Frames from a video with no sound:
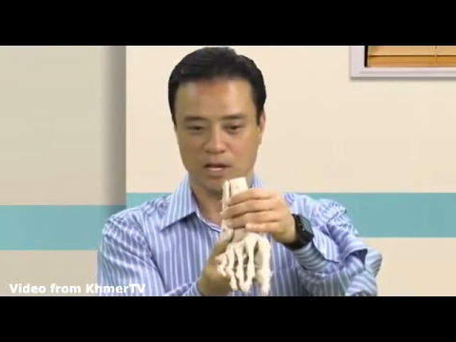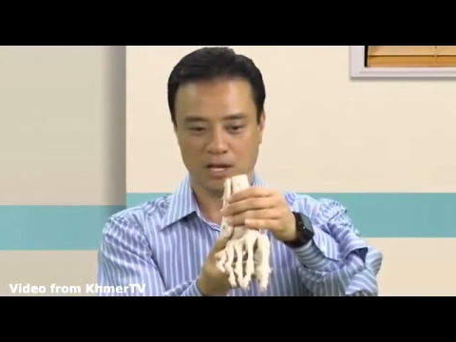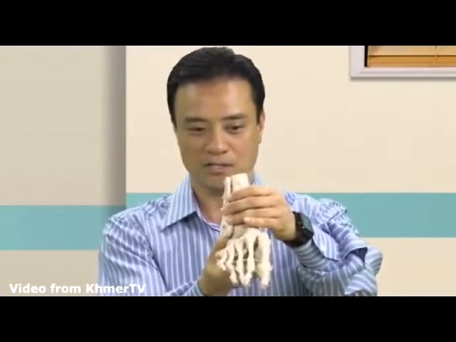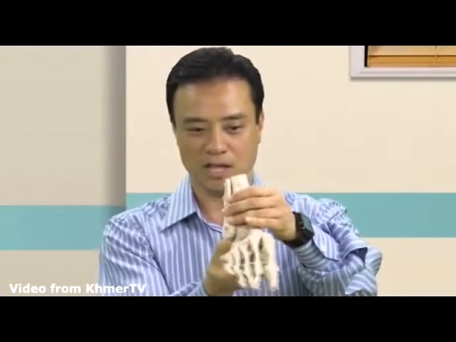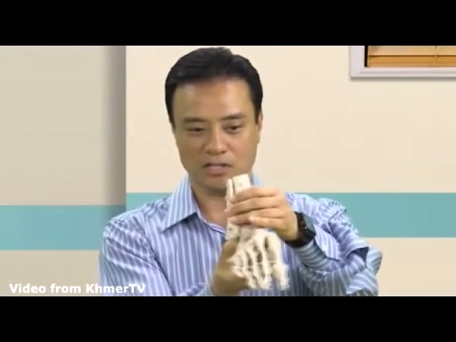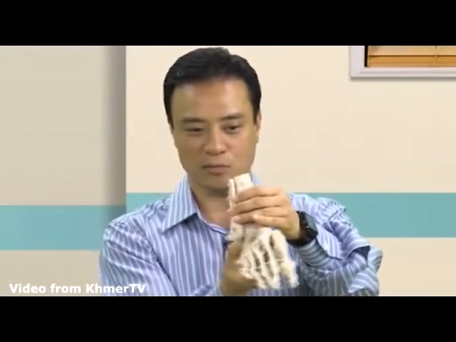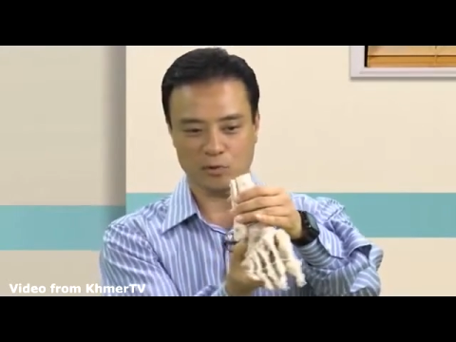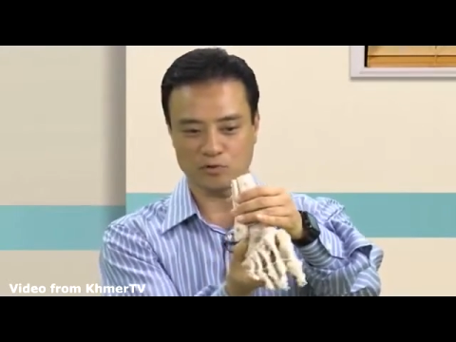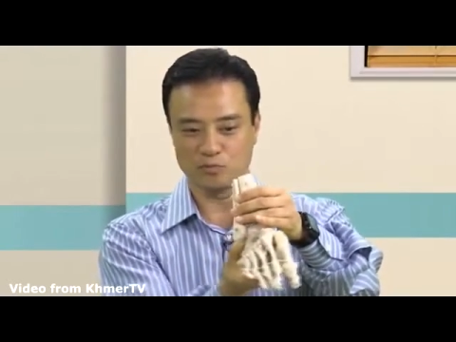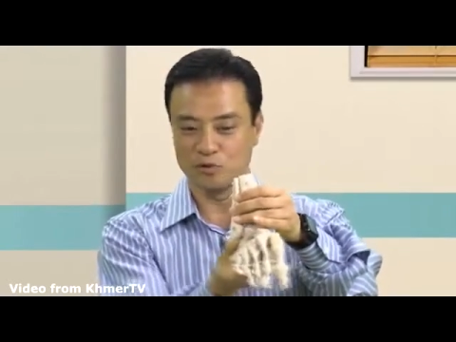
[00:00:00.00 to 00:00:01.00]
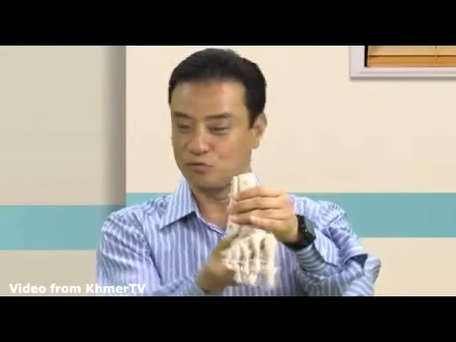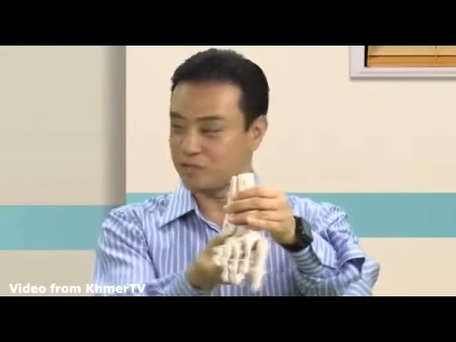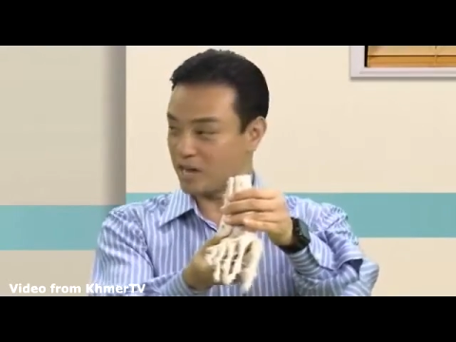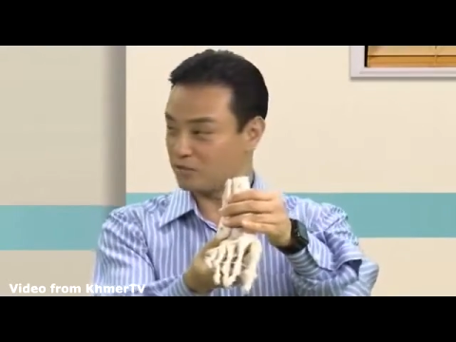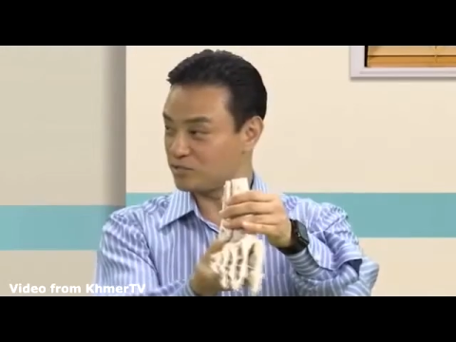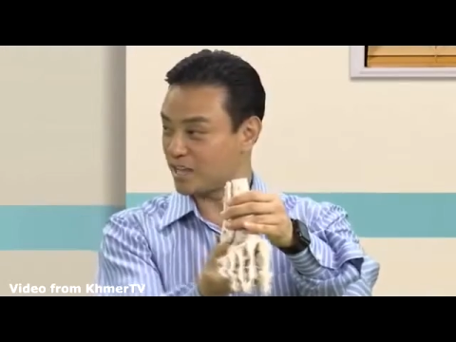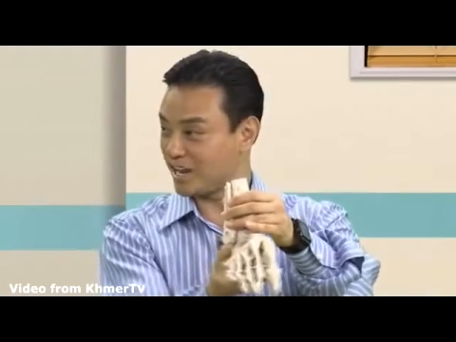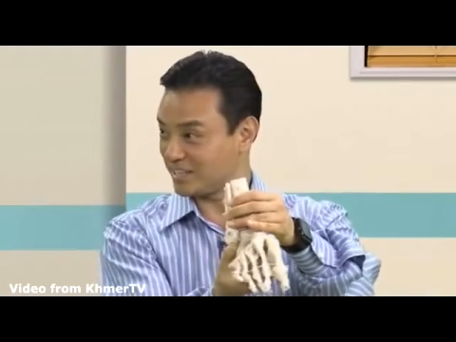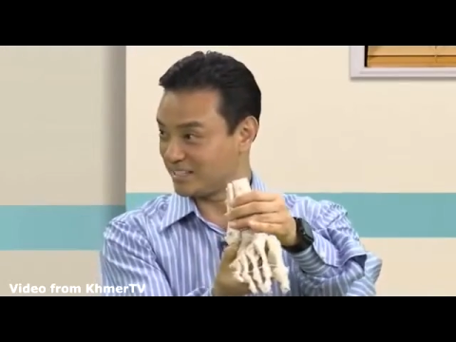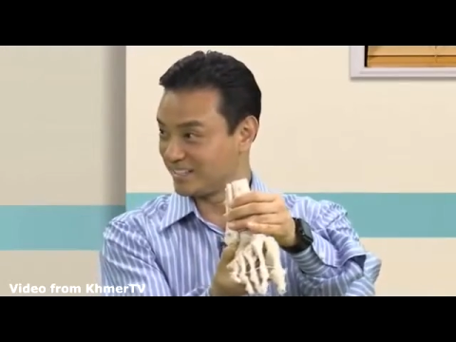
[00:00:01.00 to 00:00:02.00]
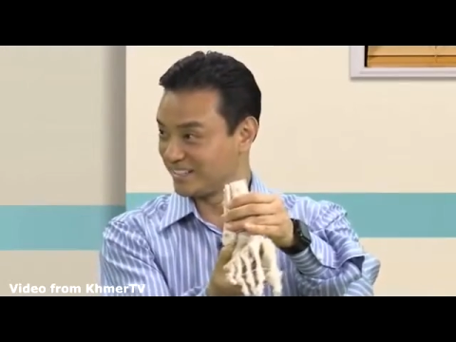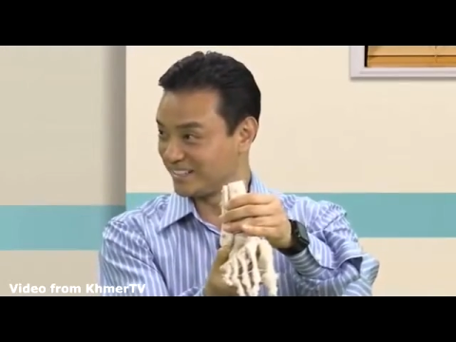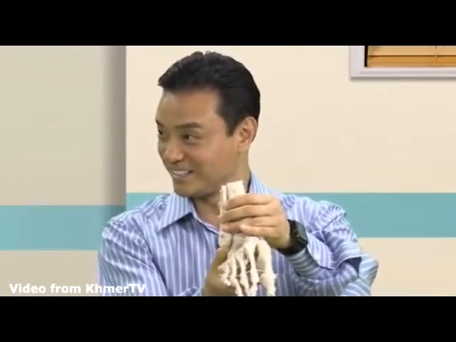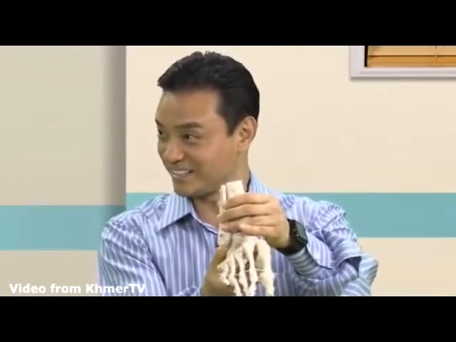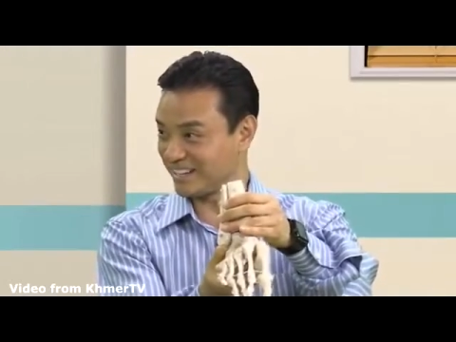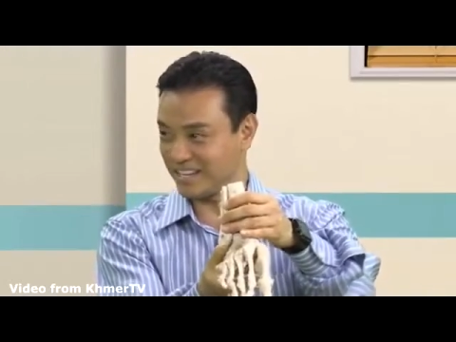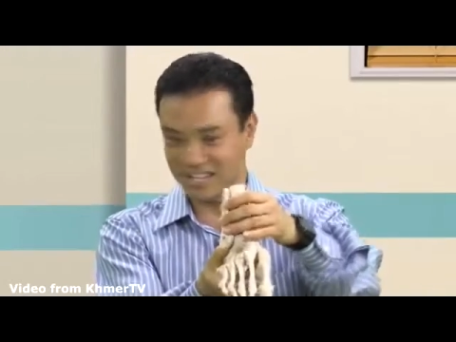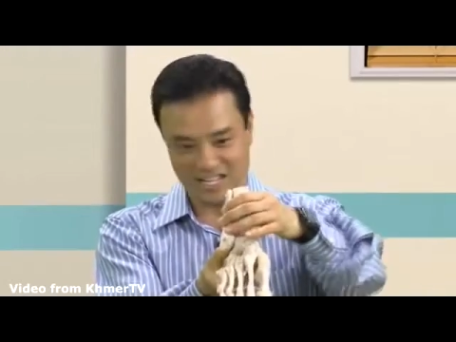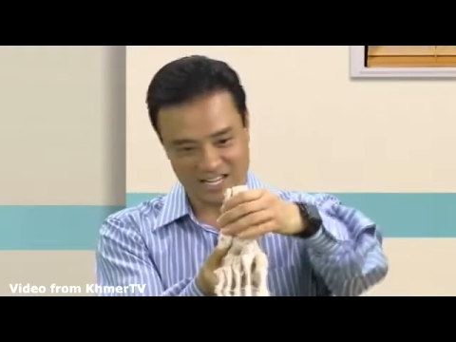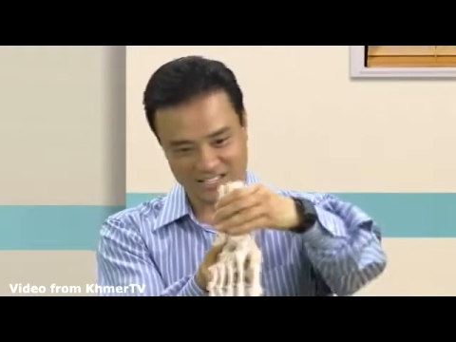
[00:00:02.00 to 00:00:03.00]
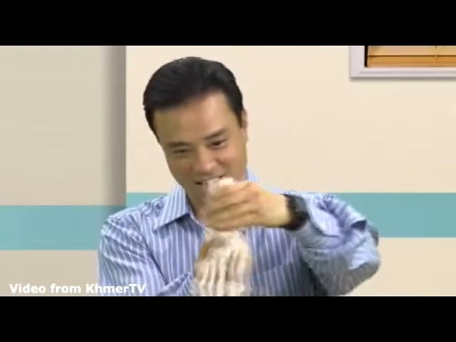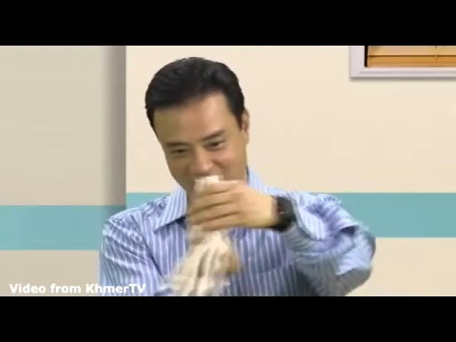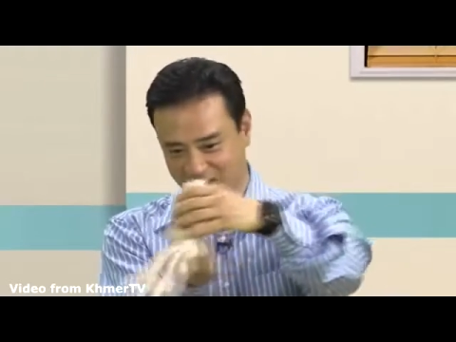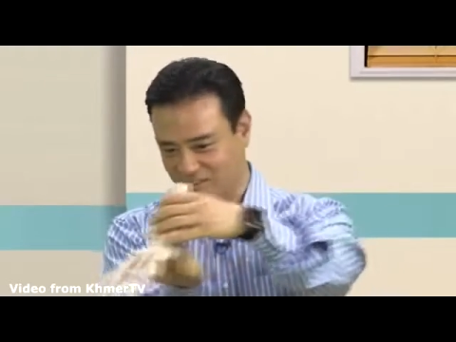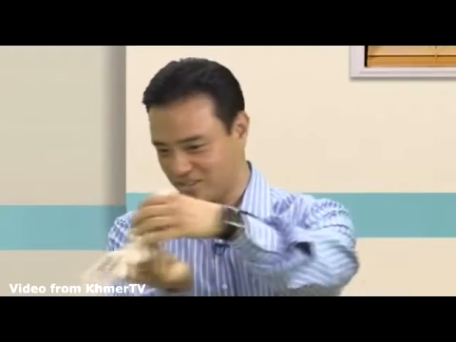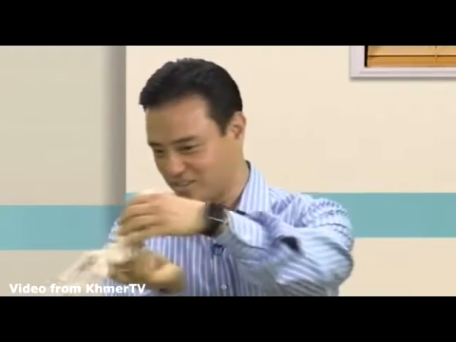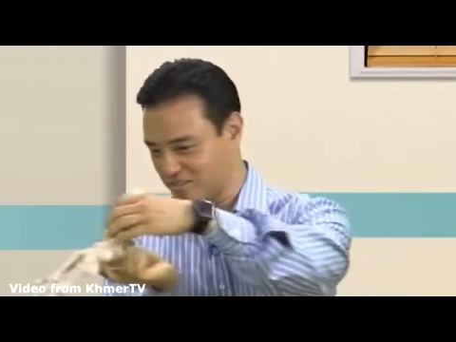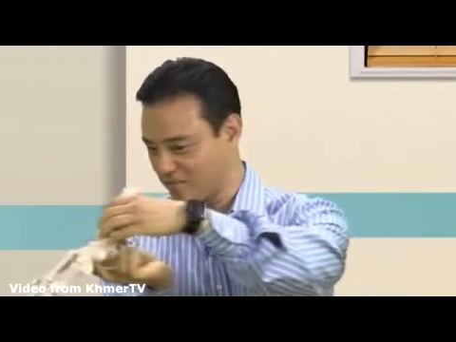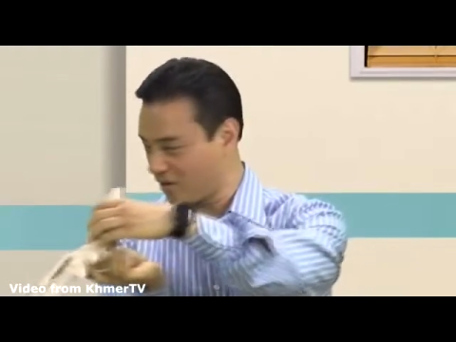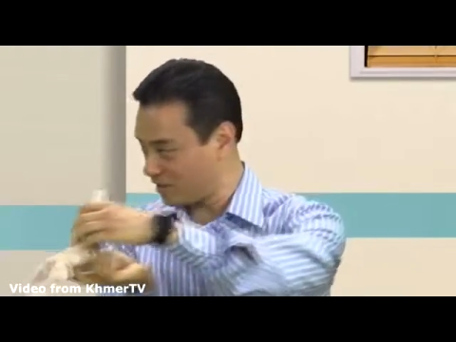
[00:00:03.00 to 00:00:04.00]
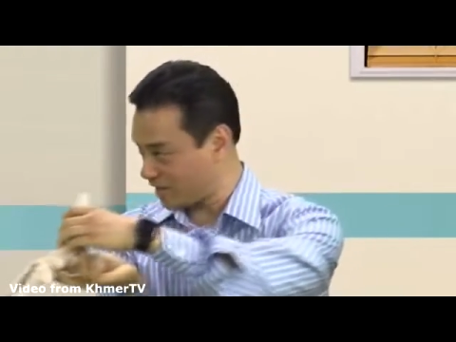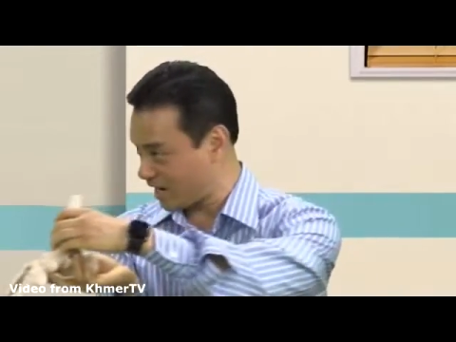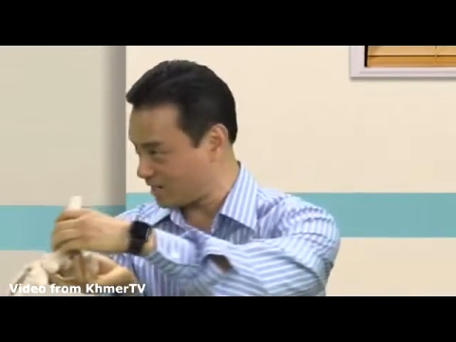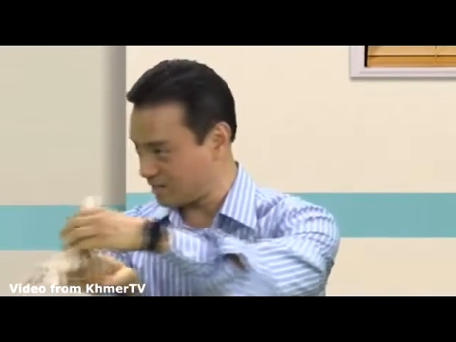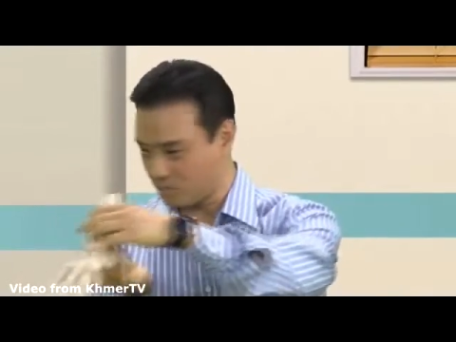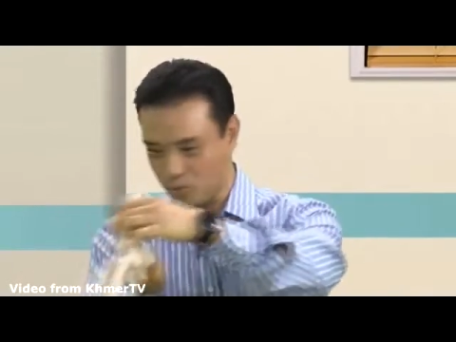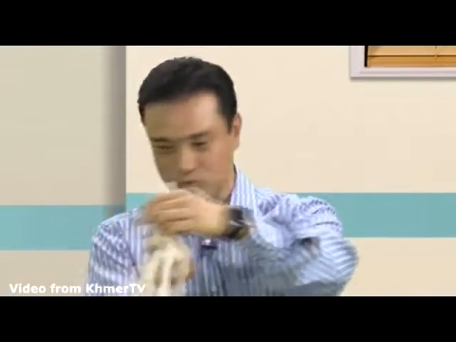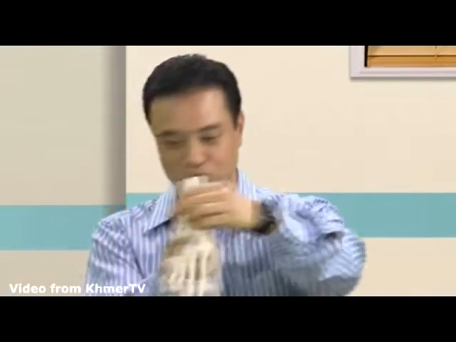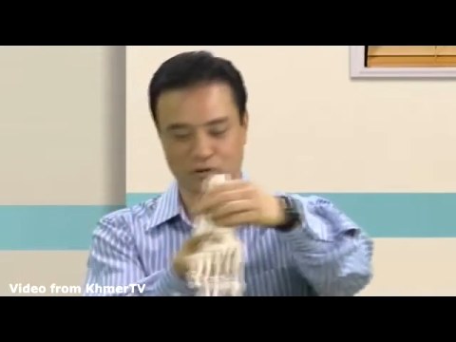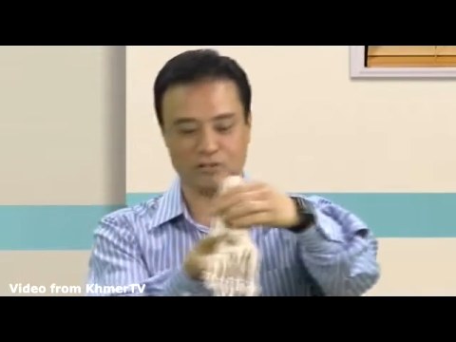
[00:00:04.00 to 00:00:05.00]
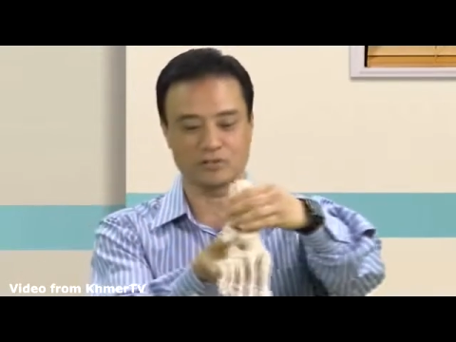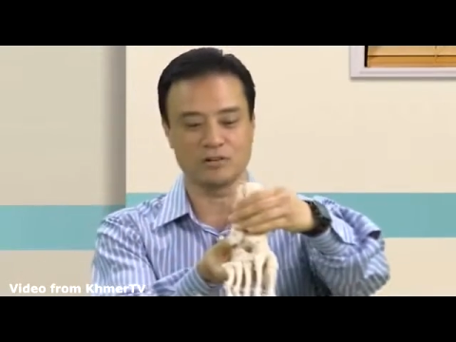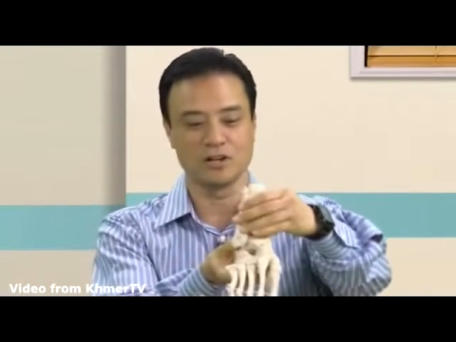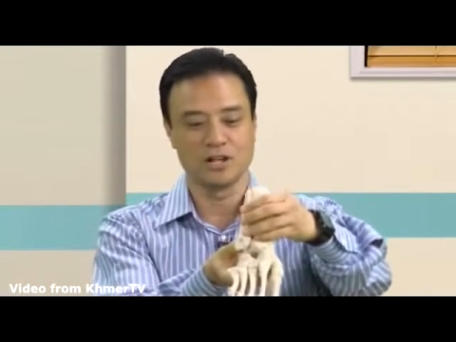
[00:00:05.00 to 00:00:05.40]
It's not supposed to move side to side, okay? It's anchored in this very tight bone structure.